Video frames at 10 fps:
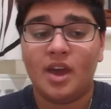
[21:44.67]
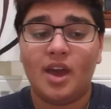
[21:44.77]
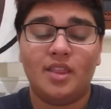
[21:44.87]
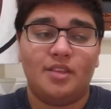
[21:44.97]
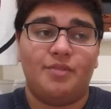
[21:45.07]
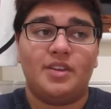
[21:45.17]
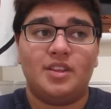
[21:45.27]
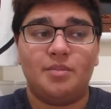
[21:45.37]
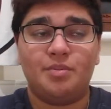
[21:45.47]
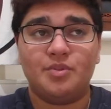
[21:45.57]
And the fact
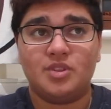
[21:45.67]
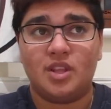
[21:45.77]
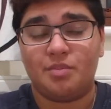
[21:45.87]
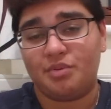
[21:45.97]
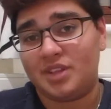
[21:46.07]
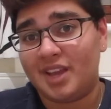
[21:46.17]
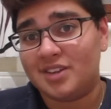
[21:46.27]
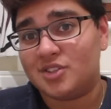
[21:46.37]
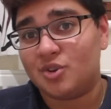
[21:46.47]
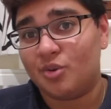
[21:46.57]
that the
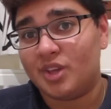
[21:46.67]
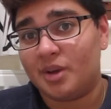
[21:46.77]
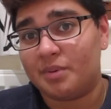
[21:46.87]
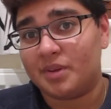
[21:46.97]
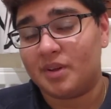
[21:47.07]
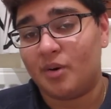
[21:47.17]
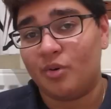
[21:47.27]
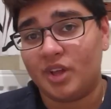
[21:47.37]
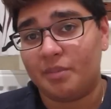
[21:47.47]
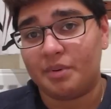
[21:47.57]
protagonist is holding up
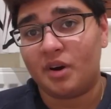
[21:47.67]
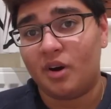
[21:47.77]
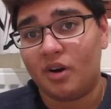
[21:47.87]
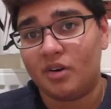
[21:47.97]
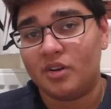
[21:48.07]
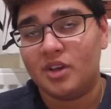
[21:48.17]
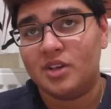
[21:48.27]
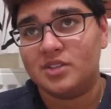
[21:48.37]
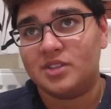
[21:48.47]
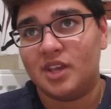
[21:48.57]
a card
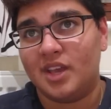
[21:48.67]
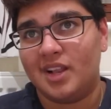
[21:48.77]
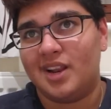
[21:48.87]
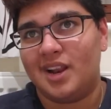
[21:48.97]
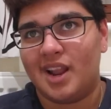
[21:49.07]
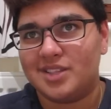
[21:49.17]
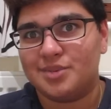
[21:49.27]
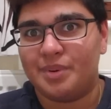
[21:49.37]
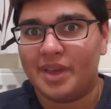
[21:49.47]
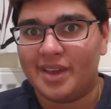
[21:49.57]
saying "Let's
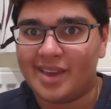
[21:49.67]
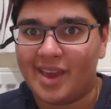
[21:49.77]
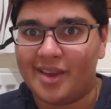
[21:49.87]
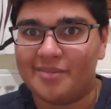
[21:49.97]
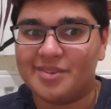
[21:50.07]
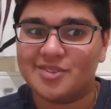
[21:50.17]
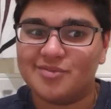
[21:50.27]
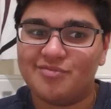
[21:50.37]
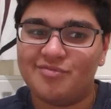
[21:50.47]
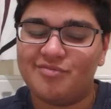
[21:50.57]
play a game"
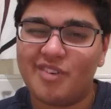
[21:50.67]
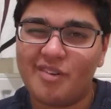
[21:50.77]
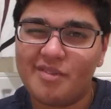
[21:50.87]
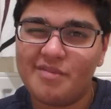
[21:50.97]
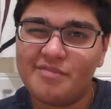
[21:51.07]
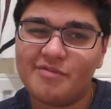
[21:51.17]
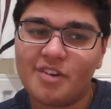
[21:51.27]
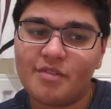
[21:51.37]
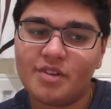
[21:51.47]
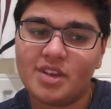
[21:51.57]
is very,
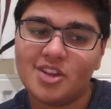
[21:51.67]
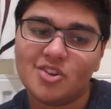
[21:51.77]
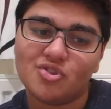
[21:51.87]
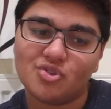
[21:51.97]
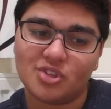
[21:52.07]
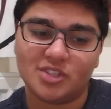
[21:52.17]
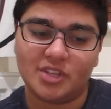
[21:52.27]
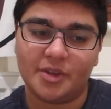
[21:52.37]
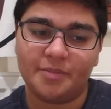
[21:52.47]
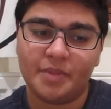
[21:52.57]
very
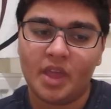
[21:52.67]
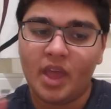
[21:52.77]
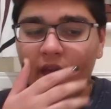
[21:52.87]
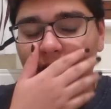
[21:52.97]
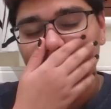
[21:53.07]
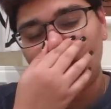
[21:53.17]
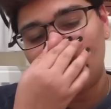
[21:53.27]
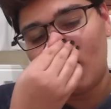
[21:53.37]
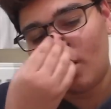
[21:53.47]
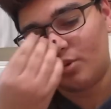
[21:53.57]
interesting. And you
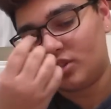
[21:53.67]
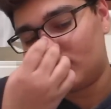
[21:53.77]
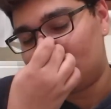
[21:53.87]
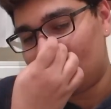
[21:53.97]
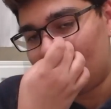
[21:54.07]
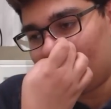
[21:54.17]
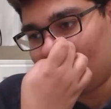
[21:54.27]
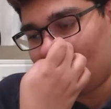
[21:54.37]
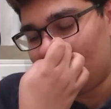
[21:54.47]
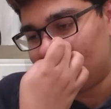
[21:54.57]
know,
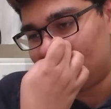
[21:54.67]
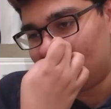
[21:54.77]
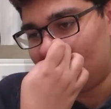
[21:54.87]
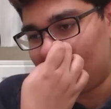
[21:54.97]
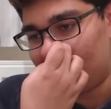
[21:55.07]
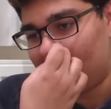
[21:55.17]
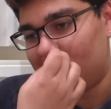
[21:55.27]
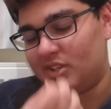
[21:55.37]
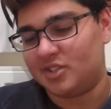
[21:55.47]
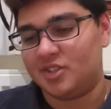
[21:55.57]
when I was thinking
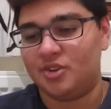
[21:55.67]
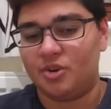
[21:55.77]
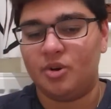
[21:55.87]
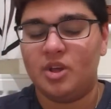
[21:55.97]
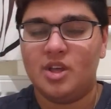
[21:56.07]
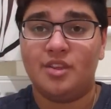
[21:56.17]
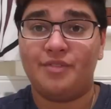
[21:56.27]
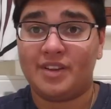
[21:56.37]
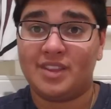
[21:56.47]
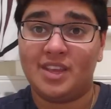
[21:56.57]
about this, you know, the
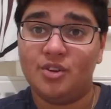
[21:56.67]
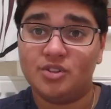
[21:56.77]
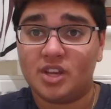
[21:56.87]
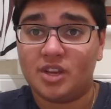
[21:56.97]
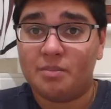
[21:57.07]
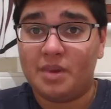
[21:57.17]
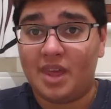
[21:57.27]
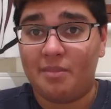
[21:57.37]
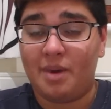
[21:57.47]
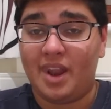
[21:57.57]
fact that he looks like a
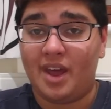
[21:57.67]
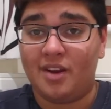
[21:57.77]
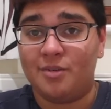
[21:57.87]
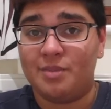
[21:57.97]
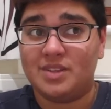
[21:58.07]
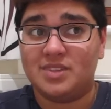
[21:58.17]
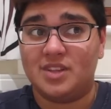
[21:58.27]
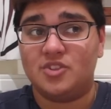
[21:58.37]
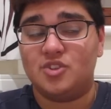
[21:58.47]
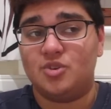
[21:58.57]
Mad Hatter makes
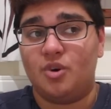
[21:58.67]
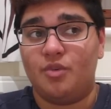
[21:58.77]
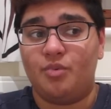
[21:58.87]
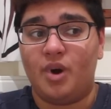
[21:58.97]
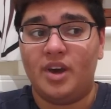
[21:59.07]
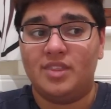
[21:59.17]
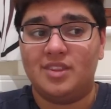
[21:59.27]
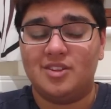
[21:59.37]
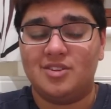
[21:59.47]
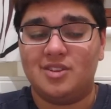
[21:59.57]
sense of why
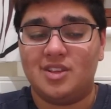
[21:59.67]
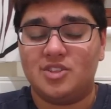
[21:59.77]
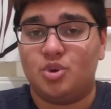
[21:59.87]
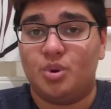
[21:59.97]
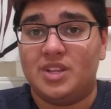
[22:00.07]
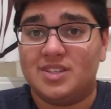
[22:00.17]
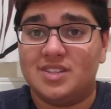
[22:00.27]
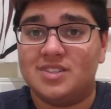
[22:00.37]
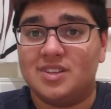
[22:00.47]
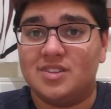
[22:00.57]
there's twin
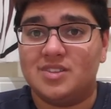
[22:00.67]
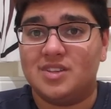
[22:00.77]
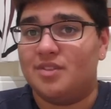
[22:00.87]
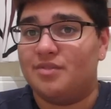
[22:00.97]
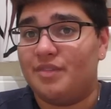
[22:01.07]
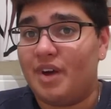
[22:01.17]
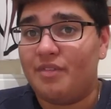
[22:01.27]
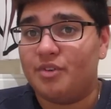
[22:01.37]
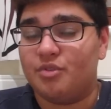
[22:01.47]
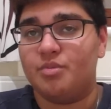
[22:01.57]
assistants in the
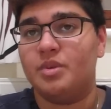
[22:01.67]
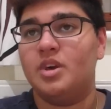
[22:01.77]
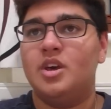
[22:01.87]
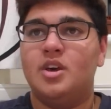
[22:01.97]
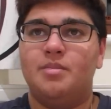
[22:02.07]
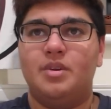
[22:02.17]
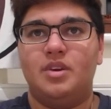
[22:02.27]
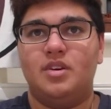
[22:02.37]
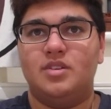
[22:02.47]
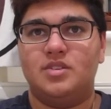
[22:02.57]
Velvet Room,
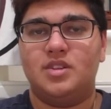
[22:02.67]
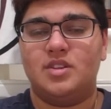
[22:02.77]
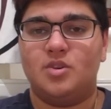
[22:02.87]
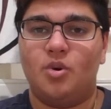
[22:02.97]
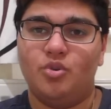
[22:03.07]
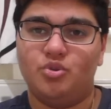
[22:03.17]
because there's a whole